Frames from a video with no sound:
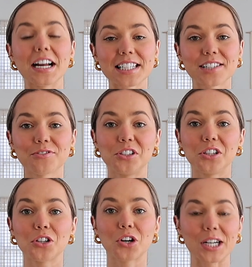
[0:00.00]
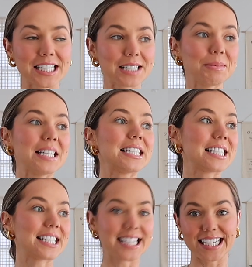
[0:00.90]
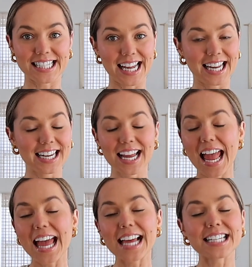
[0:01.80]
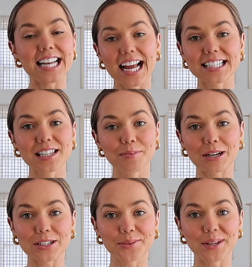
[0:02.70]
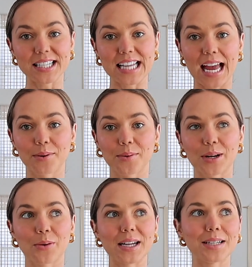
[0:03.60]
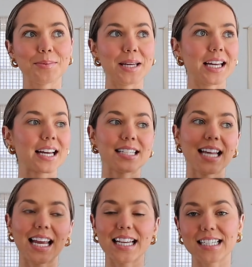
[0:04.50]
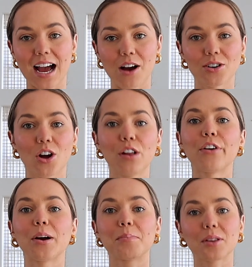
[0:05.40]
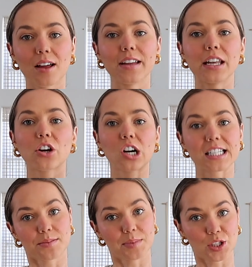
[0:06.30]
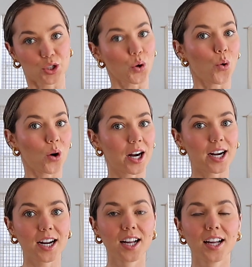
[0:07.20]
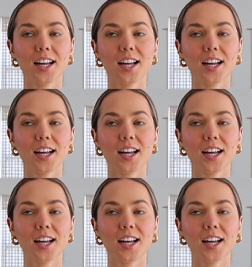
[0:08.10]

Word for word: restful Christmas season. Today is the bittersweet day where we're going to be taking down all of our beloved Christmas decor.